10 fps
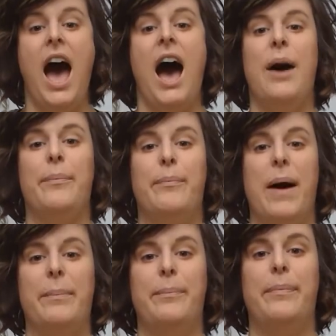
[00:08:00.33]

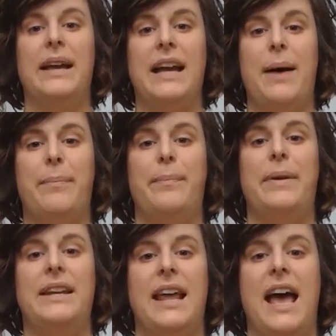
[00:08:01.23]
Bumping up
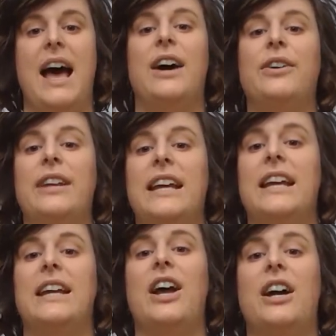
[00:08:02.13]
and down
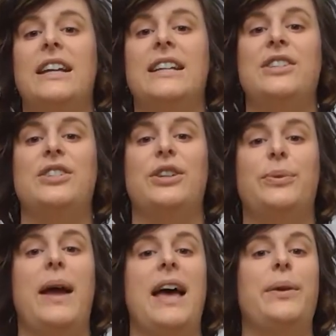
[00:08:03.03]
in our little
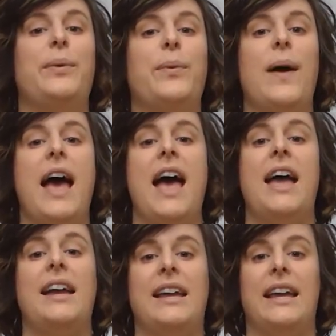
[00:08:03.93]
red
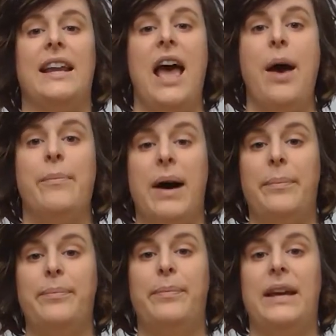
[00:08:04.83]
wagon.
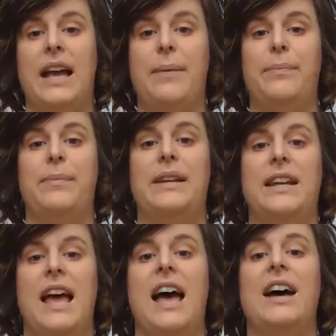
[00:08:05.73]
Bumping up and
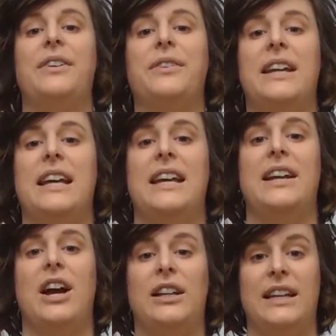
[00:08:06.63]
down
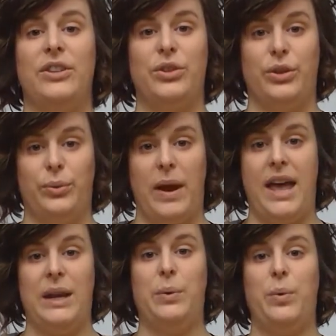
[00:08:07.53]
in our little
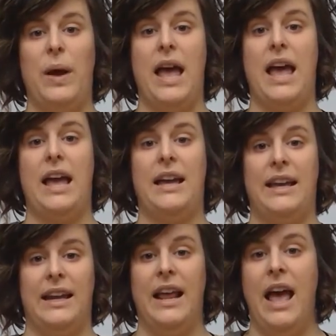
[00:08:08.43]
red
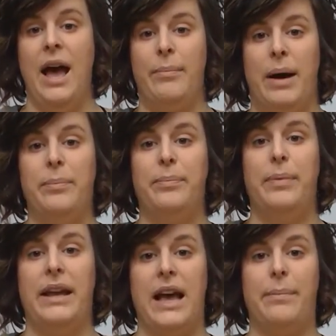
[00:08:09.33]
wagon.
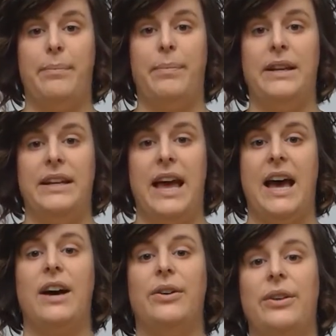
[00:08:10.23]
Bumping up and
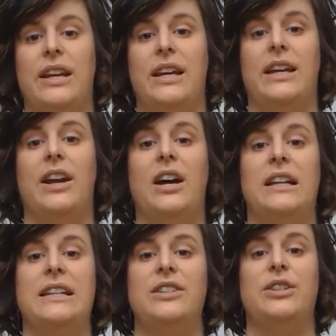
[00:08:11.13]
down in our
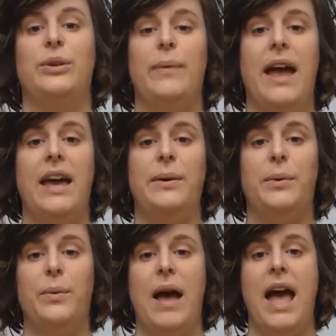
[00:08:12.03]
little red
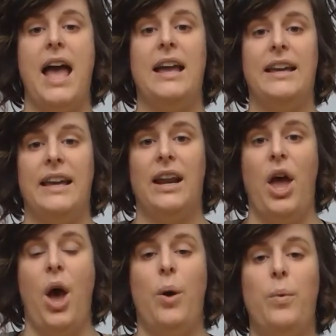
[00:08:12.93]
wagon.
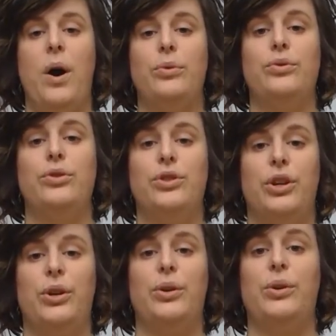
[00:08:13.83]
Won't
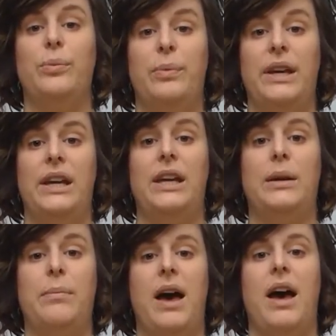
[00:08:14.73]
you
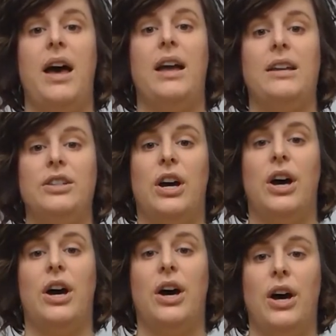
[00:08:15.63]
be my
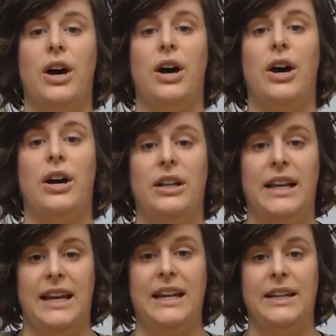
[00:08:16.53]

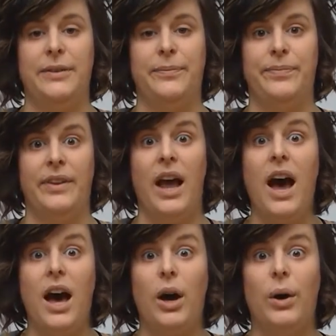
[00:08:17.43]
darling?
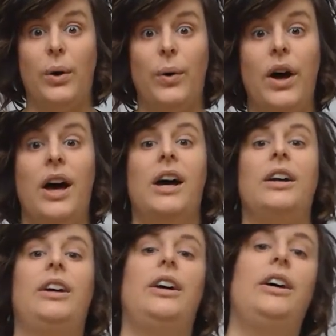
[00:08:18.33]
Uh-oh.
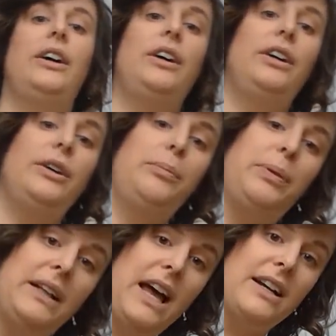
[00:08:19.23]

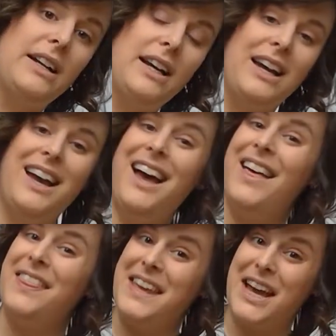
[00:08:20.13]
Ker-plunk!
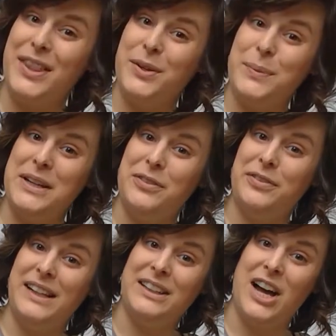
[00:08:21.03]
The other wheel
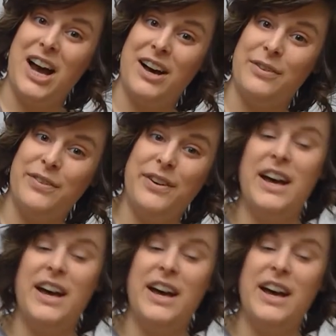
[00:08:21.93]
fell off.